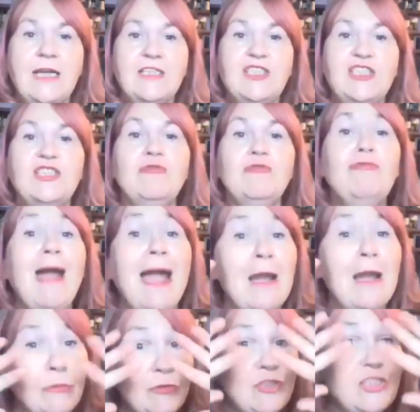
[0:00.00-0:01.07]

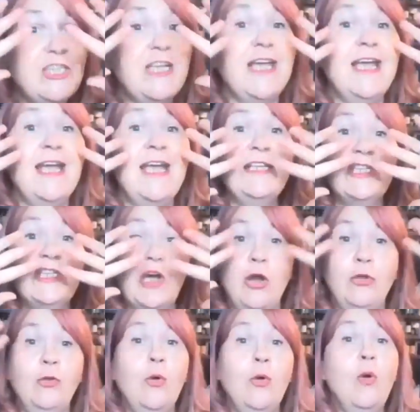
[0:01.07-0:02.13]
surrounded
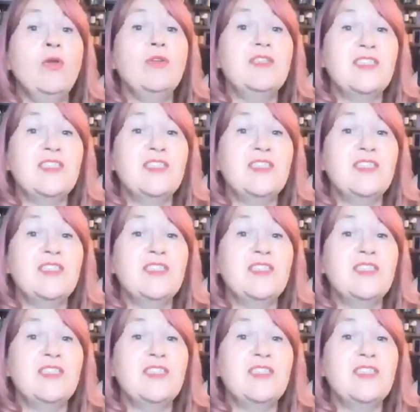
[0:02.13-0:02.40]
on all